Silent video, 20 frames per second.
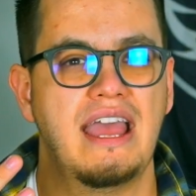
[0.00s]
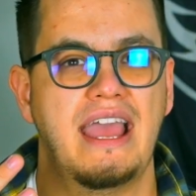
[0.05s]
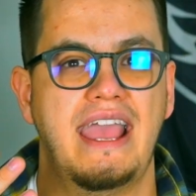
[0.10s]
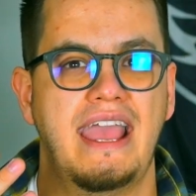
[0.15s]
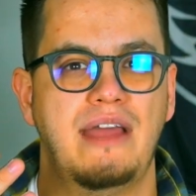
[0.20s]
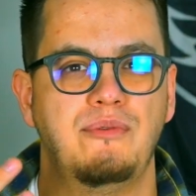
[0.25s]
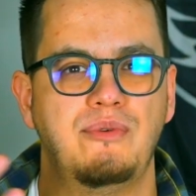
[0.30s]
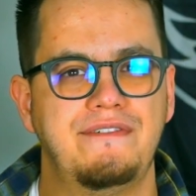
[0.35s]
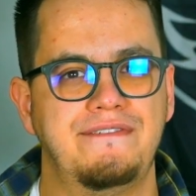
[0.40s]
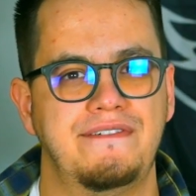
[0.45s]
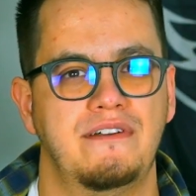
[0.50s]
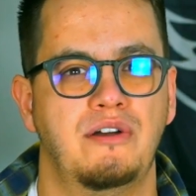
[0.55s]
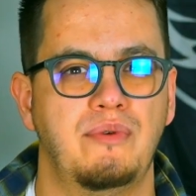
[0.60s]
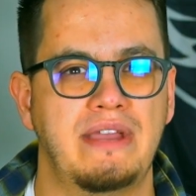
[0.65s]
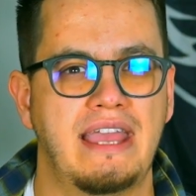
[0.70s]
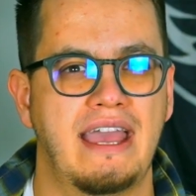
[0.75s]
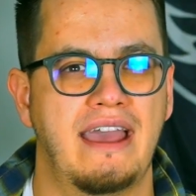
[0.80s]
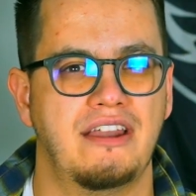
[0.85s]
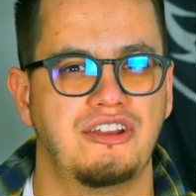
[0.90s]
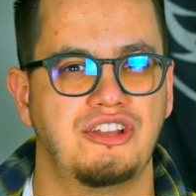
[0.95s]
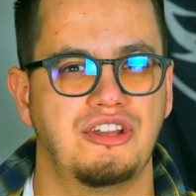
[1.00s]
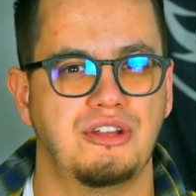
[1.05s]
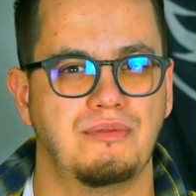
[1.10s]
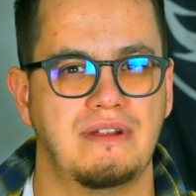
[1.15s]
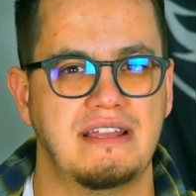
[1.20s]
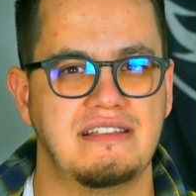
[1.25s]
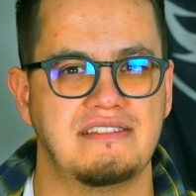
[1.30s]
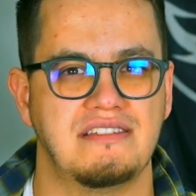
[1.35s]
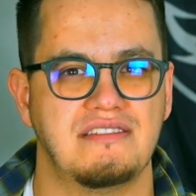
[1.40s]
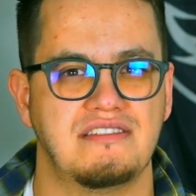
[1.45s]
And we feel we had good
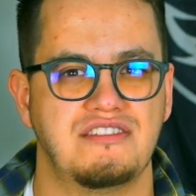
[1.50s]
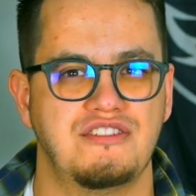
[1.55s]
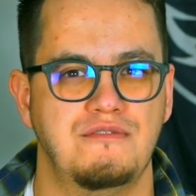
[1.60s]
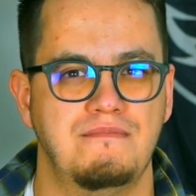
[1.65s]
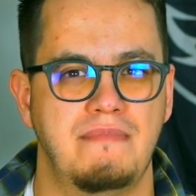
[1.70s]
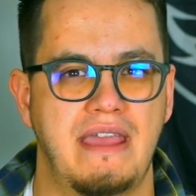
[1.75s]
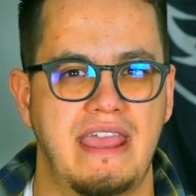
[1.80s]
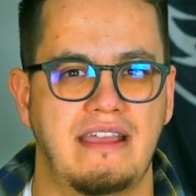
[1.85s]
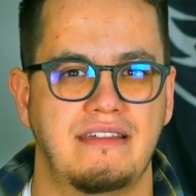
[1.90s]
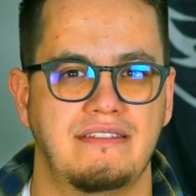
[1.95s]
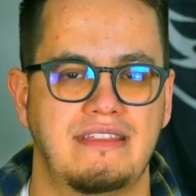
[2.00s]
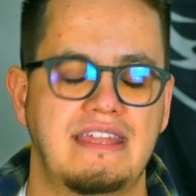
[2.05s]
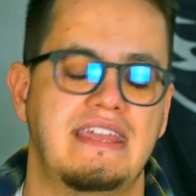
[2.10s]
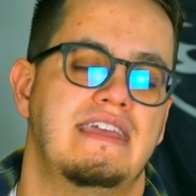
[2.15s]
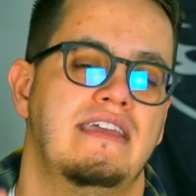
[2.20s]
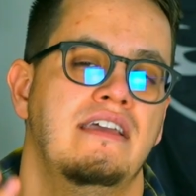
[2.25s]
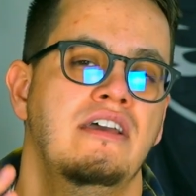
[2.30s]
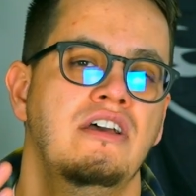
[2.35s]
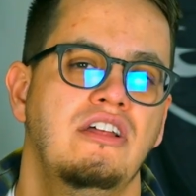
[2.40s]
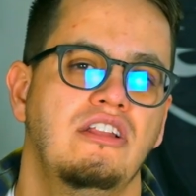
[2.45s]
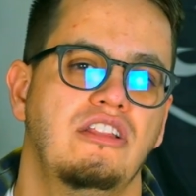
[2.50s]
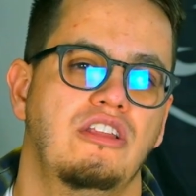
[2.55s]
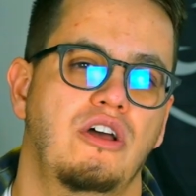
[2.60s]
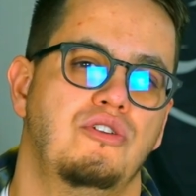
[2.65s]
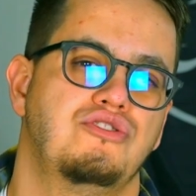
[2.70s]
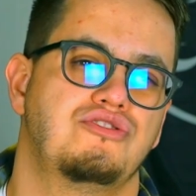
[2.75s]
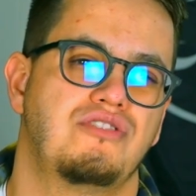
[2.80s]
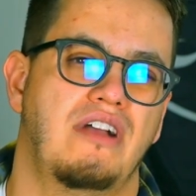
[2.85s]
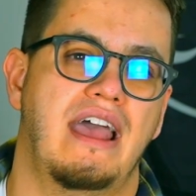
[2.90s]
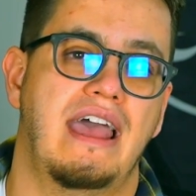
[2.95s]
reasons to make the
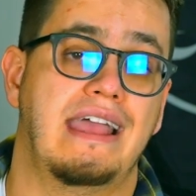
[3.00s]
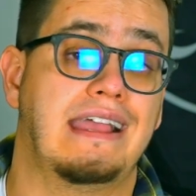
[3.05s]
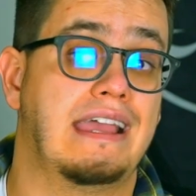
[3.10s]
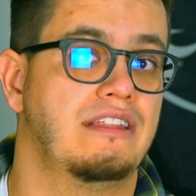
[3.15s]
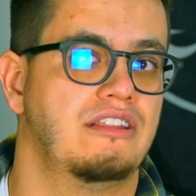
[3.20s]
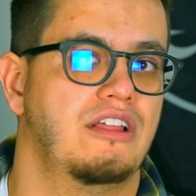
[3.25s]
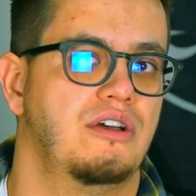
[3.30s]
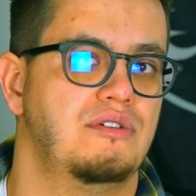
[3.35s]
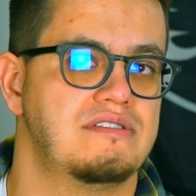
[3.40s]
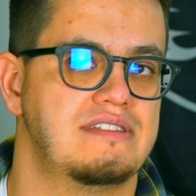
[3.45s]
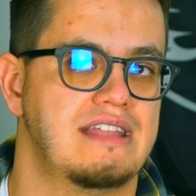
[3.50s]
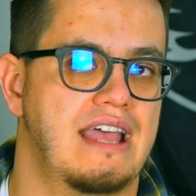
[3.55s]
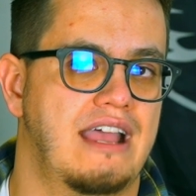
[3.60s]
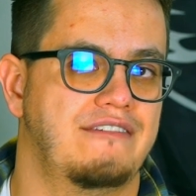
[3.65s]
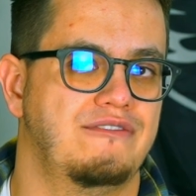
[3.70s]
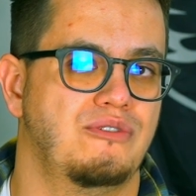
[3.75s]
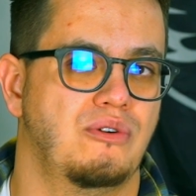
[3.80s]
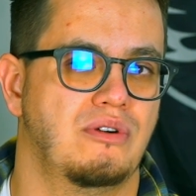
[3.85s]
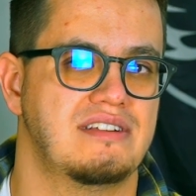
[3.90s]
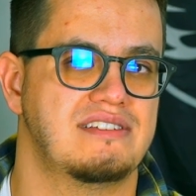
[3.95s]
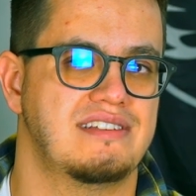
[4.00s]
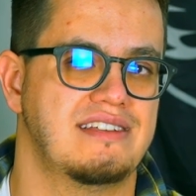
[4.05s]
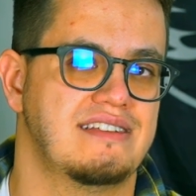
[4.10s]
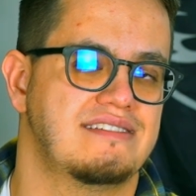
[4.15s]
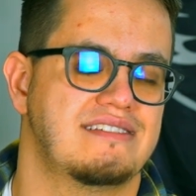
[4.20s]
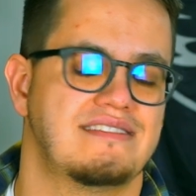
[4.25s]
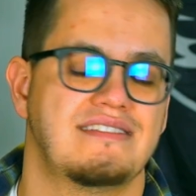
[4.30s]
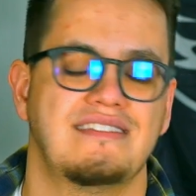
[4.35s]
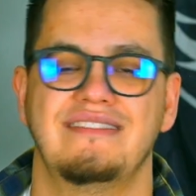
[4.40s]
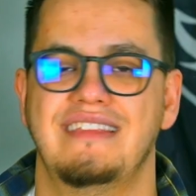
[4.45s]
low drag and low snag forward
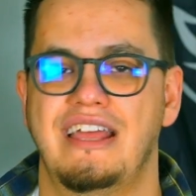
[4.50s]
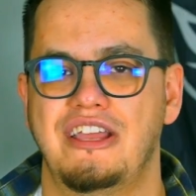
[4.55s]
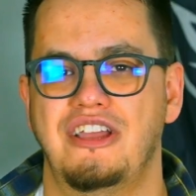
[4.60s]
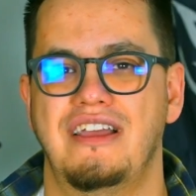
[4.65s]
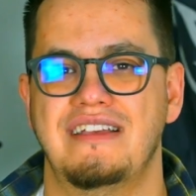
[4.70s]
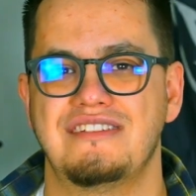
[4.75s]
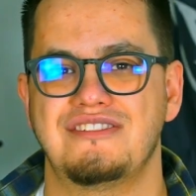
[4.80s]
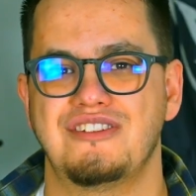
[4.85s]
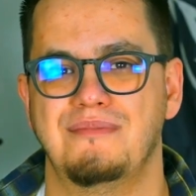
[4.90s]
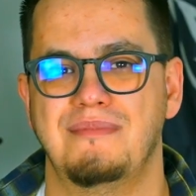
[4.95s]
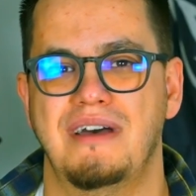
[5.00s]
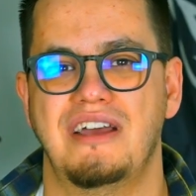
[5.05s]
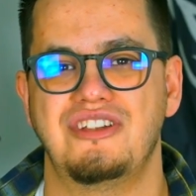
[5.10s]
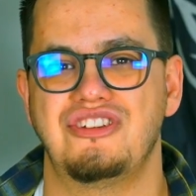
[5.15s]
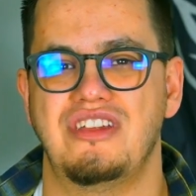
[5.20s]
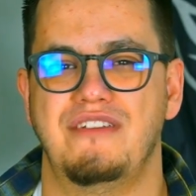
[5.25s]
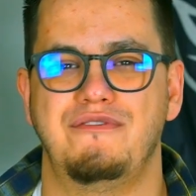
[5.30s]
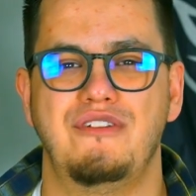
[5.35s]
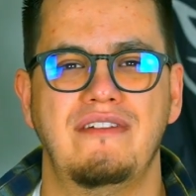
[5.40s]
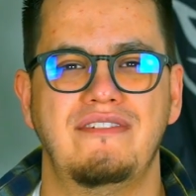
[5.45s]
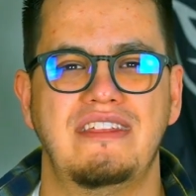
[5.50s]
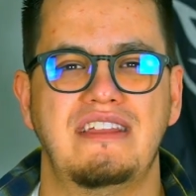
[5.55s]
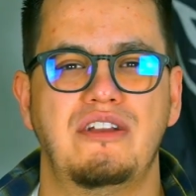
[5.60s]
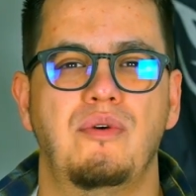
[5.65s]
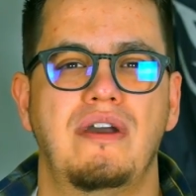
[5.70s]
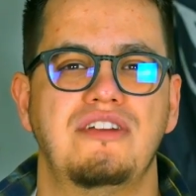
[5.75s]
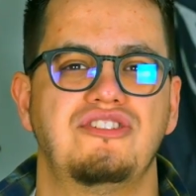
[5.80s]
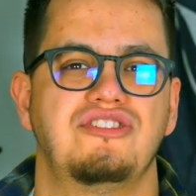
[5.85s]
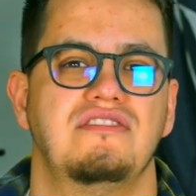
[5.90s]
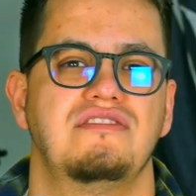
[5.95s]
assists. Thank you guys so much. If you have any
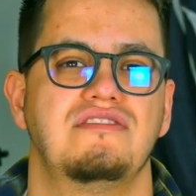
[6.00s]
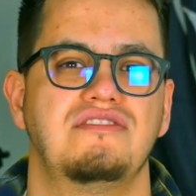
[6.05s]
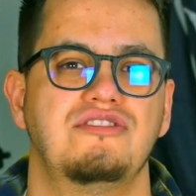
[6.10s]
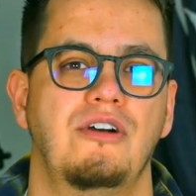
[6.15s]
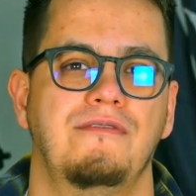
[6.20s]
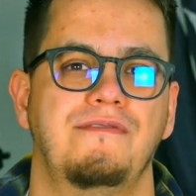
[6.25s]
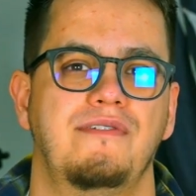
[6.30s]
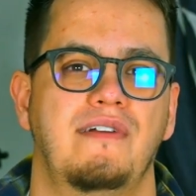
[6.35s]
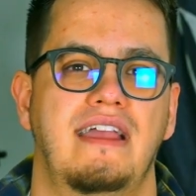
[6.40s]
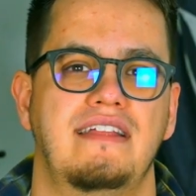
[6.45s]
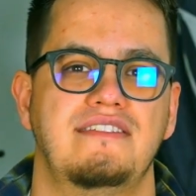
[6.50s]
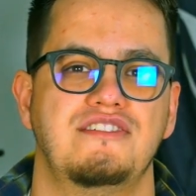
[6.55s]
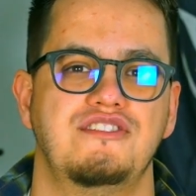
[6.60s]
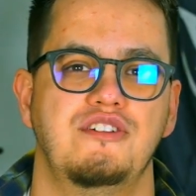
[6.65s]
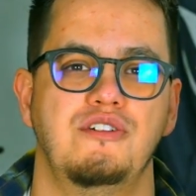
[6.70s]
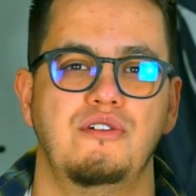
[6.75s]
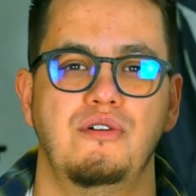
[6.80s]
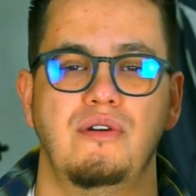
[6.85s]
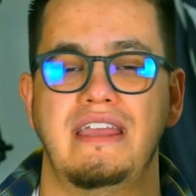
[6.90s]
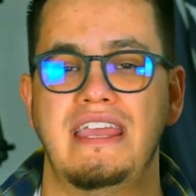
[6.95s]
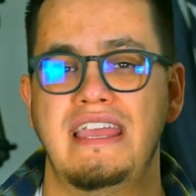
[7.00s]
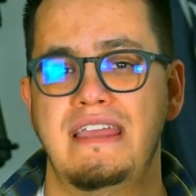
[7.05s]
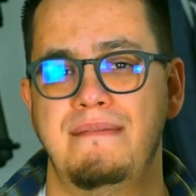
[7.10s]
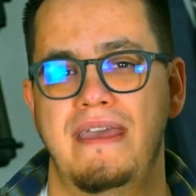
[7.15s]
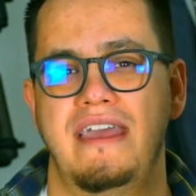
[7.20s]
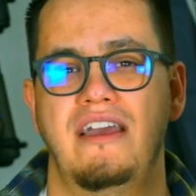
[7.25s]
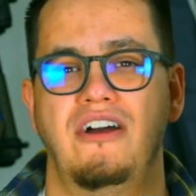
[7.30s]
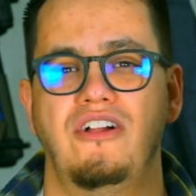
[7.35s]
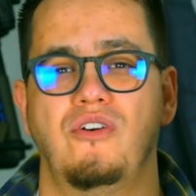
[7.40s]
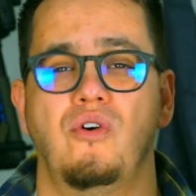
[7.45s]
questions, don't forget to
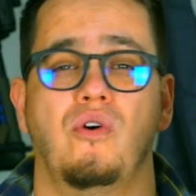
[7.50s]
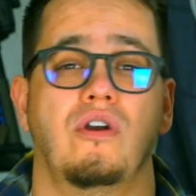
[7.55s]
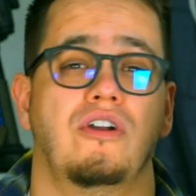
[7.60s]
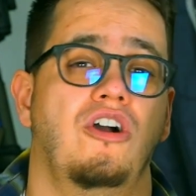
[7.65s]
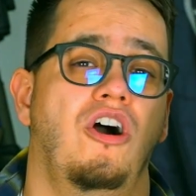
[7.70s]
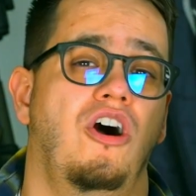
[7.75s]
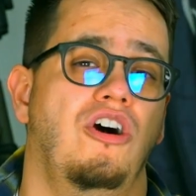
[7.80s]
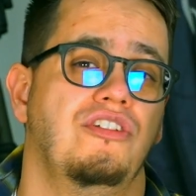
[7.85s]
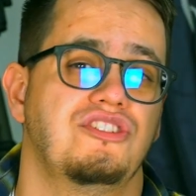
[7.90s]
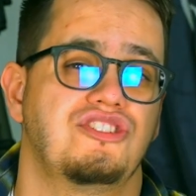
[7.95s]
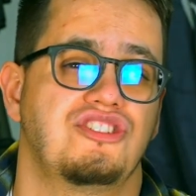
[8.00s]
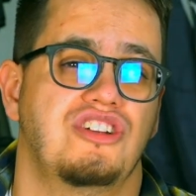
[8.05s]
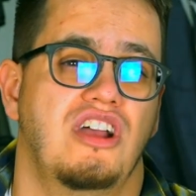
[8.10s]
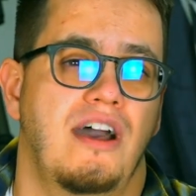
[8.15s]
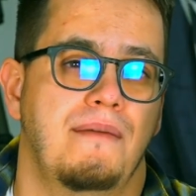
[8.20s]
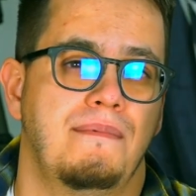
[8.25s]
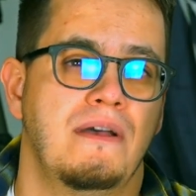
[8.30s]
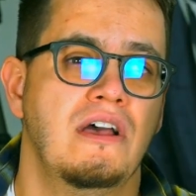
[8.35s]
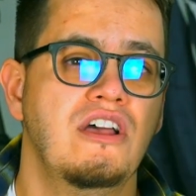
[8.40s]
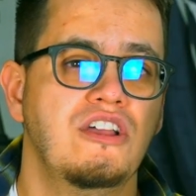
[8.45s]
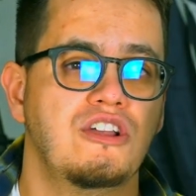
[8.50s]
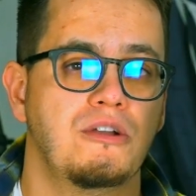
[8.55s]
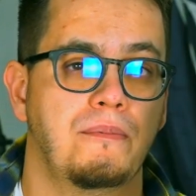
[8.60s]
email or call the shop.